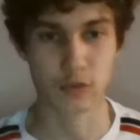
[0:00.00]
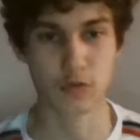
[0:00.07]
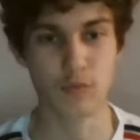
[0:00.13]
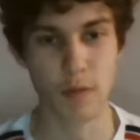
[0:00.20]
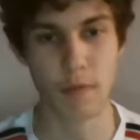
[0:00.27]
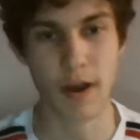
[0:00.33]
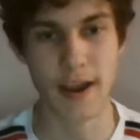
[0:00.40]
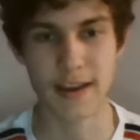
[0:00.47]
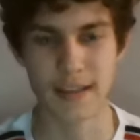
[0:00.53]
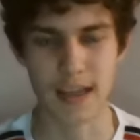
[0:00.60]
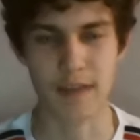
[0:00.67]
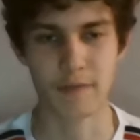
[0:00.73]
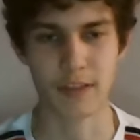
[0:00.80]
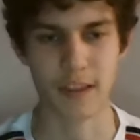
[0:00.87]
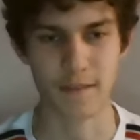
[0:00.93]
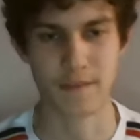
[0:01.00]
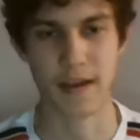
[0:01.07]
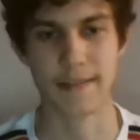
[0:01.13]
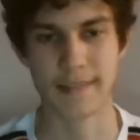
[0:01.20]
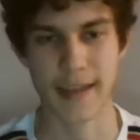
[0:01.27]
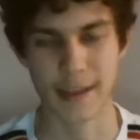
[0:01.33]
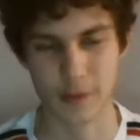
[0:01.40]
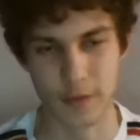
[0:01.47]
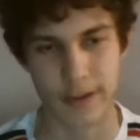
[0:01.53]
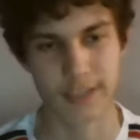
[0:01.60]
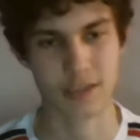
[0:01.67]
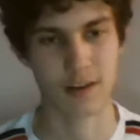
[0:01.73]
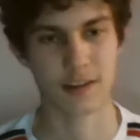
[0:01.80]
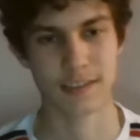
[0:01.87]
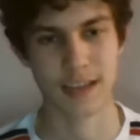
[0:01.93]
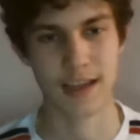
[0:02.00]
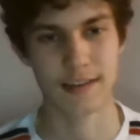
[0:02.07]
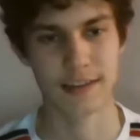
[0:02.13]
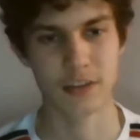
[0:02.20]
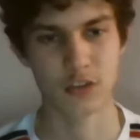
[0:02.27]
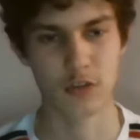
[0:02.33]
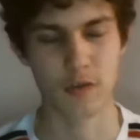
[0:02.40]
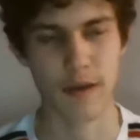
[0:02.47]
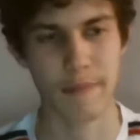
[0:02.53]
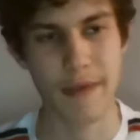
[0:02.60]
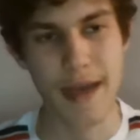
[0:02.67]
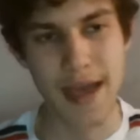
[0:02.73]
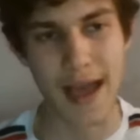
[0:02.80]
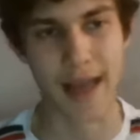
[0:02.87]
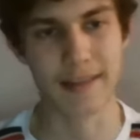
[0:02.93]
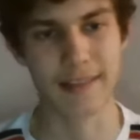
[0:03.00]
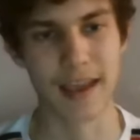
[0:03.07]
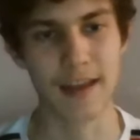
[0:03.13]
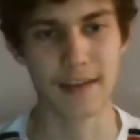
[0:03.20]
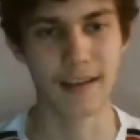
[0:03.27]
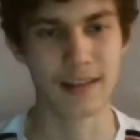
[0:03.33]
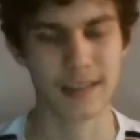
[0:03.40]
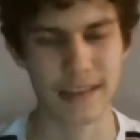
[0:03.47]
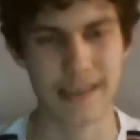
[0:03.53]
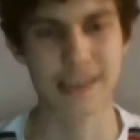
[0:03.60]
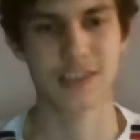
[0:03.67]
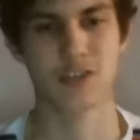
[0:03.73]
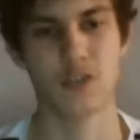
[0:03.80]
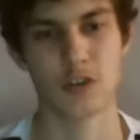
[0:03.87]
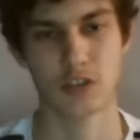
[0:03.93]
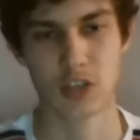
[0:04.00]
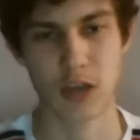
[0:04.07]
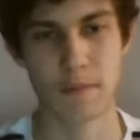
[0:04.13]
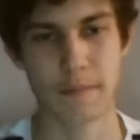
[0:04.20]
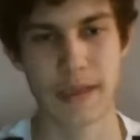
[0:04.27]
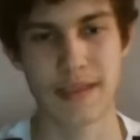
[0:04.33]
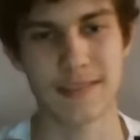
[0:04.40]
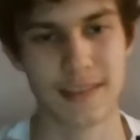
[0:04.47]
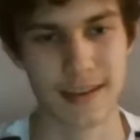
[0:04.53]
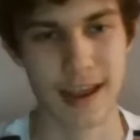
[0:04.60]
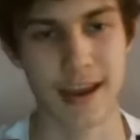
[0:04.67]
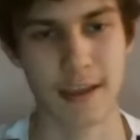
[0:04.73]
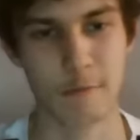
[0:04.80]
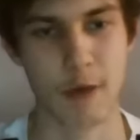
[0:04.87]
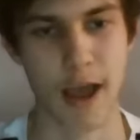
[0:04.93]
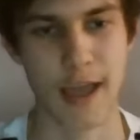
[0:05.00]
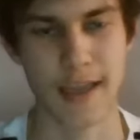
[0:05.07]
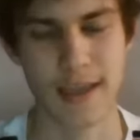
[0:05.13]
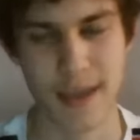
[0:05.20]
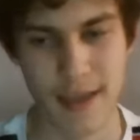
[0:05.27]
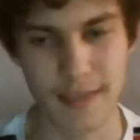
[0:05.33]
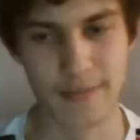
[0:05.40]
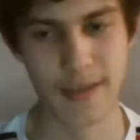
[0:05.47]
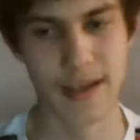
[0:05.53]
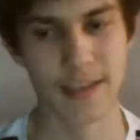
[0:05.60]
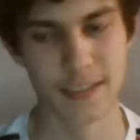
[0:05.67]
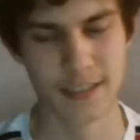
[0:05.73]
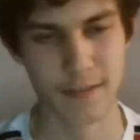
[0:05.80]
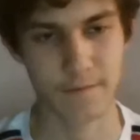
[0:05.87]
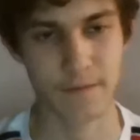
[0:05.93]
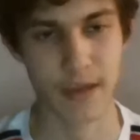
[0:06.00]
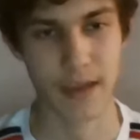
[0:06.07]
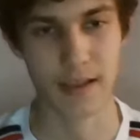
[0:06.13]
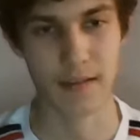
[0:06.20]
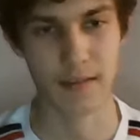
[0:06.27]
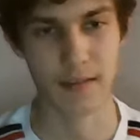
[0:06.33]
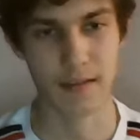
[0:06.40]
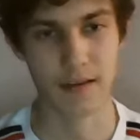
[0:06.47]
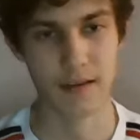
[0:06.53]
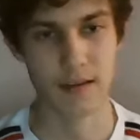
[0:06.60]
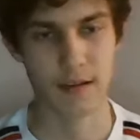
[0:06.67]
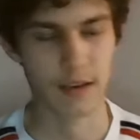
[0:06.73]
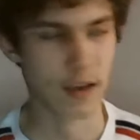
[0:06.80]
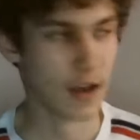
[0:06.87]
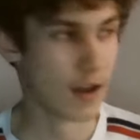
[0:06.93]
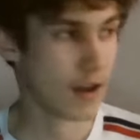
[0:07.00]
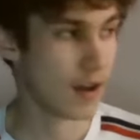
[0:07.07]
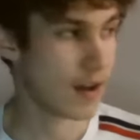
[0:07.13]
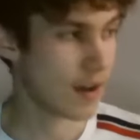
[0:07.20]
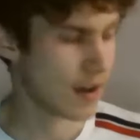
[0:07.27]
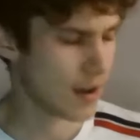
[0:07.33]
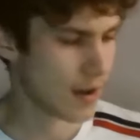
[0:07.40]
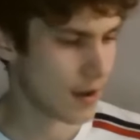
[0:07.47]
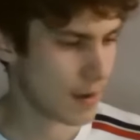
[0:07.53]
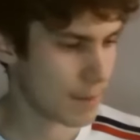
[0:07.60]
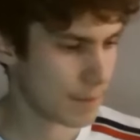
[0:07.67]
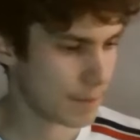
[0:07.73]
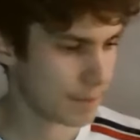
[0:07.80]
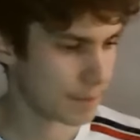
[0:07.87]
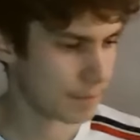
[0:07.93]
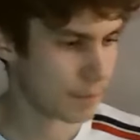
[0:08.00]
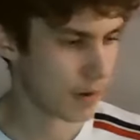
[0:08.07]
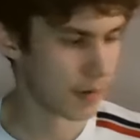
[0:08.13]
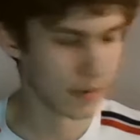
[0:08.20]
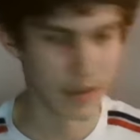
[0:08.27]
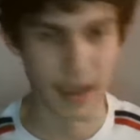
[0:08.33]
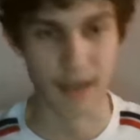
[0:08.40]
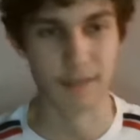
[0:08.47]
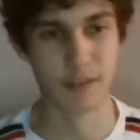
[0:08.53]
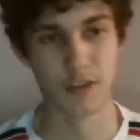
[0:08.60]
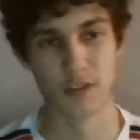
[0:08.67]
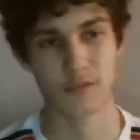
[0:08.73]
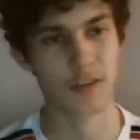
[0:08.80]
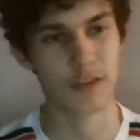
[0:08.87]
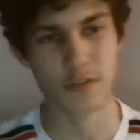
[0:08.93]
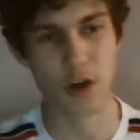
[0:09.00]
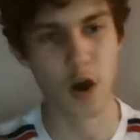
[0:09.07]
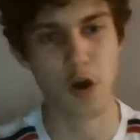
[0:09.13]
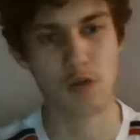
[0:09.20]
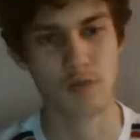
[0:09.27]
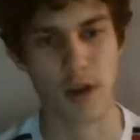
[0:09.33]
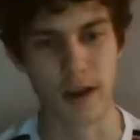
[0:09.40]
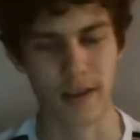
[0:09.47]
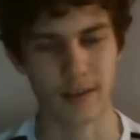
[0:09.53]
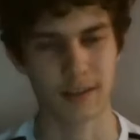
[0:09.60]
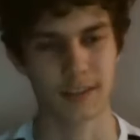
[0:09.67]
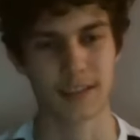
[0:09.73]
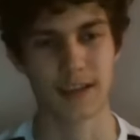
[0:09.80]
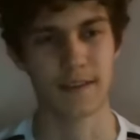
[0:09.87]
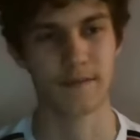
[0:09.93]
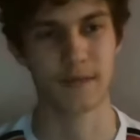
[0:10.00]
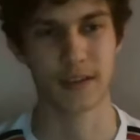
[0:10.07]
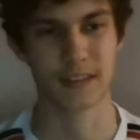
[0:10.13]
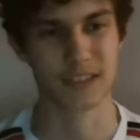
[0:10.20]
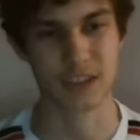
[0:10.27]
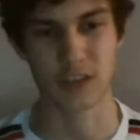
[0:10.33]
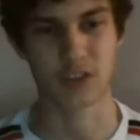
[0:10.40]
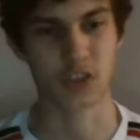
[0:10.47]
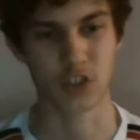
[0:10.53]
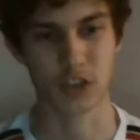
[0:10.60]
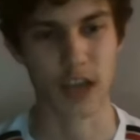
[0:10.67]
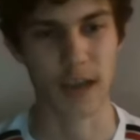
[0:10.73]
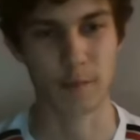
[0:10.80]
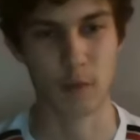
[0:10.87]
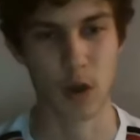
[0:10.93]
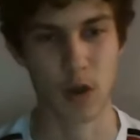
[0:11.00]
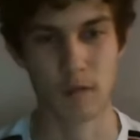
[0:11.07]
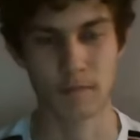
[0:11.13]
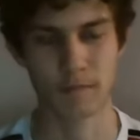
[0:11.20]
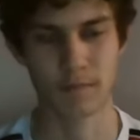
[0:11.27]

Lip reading: all remind Devin the fact that he got his ass handed to him, and technically he's not unbeaten anyway. That's the thing. Yeah, the whole Ryan Garcia thing, such a shame though.